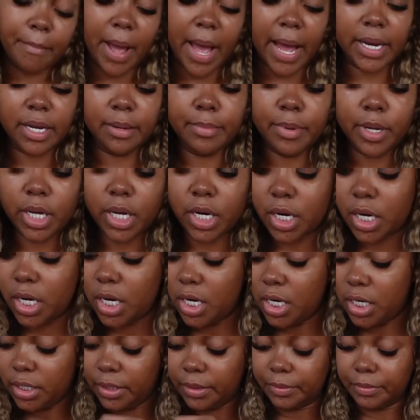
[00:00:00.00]
body
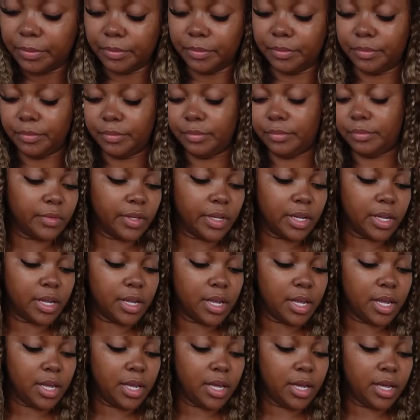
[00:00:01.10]
butter,
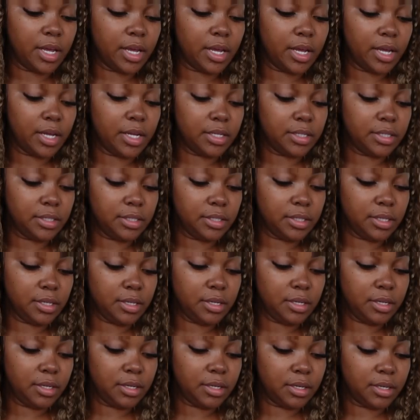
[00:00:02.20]
and
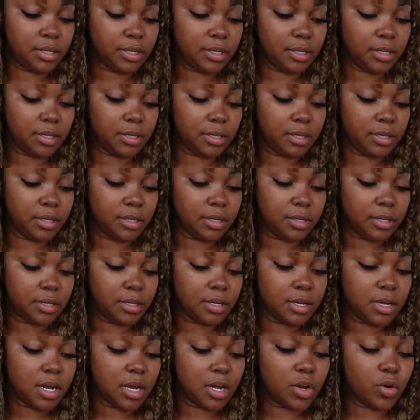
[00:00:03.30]

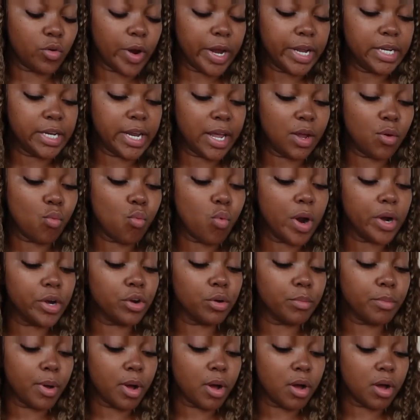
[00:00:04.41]
a Great Day Wonder
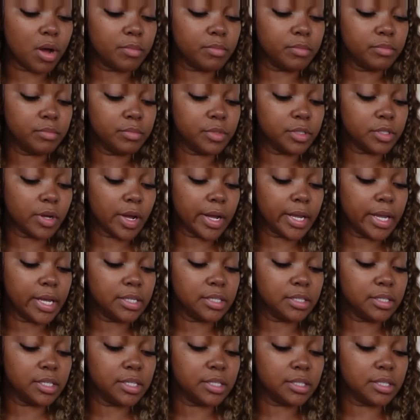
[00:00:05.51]
Balm. So I
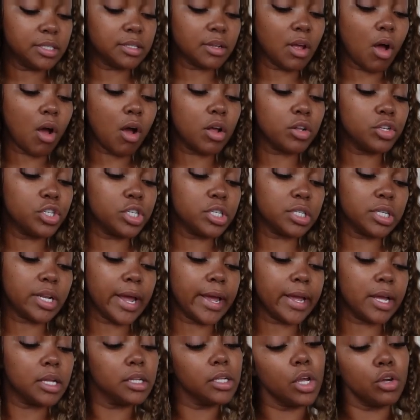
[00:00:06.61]
guess this is all just
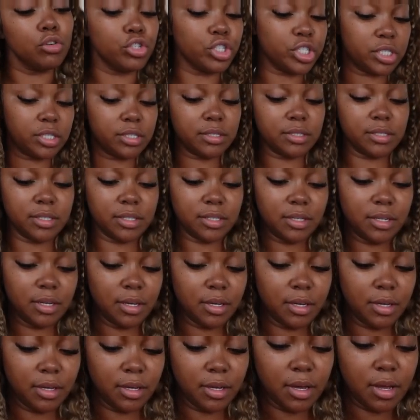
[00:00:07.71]
like lotions.
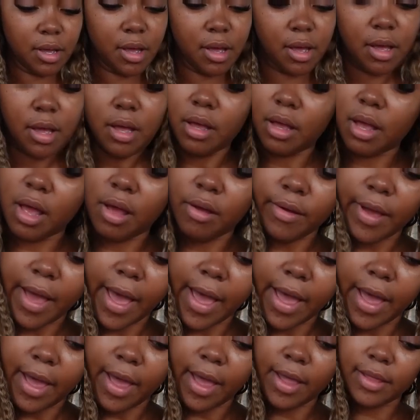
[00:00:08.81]

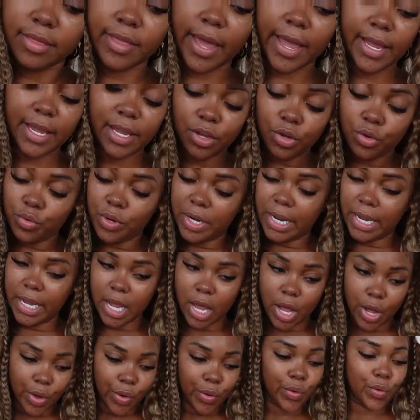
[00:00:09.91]
Okay, thank you,
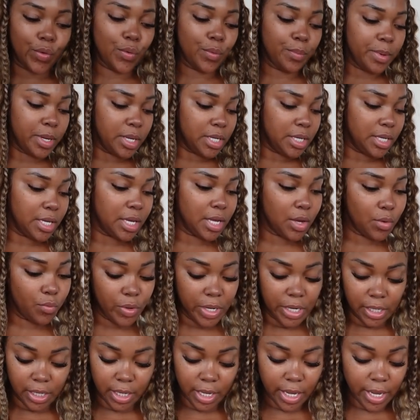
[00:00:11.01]
Neom. We
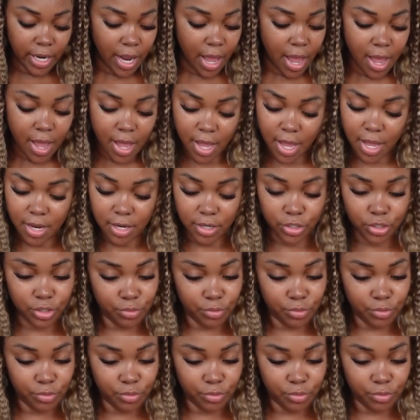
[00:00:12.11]
love that.